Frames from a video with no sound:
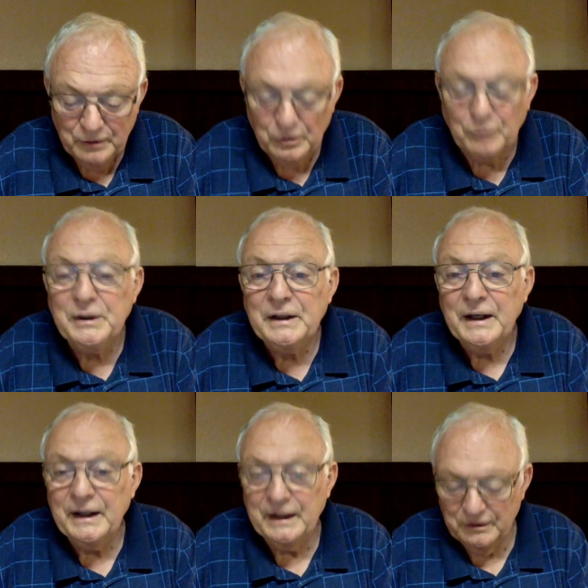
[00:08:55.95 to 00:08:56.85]
what we
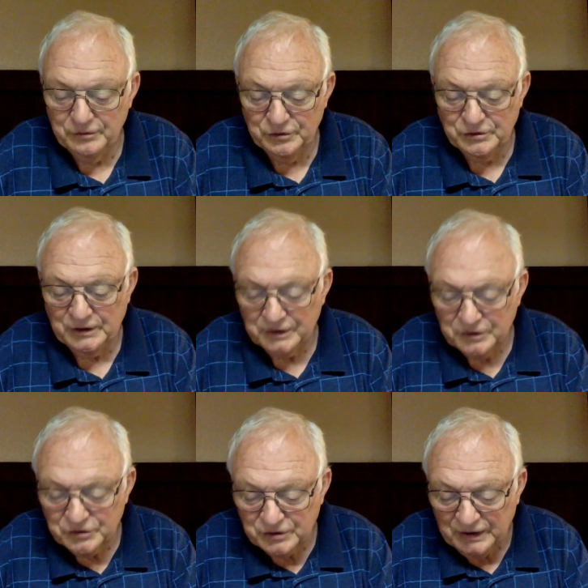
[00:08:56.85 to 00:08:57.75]
have is that
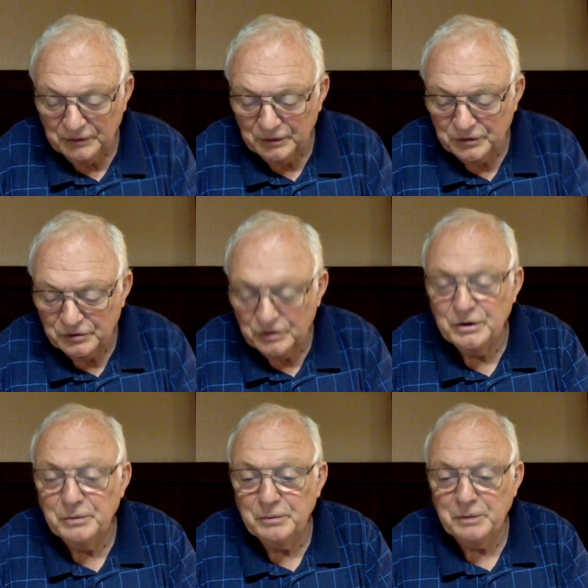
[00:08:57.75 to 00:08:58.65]
Cassandra is a
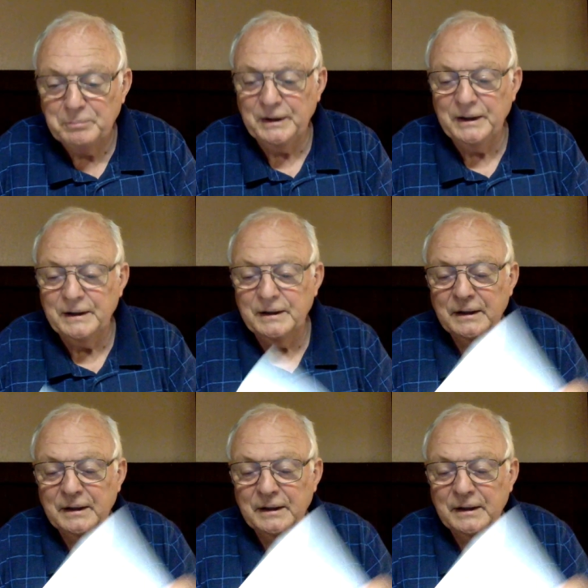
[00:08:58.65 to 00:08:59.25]
human being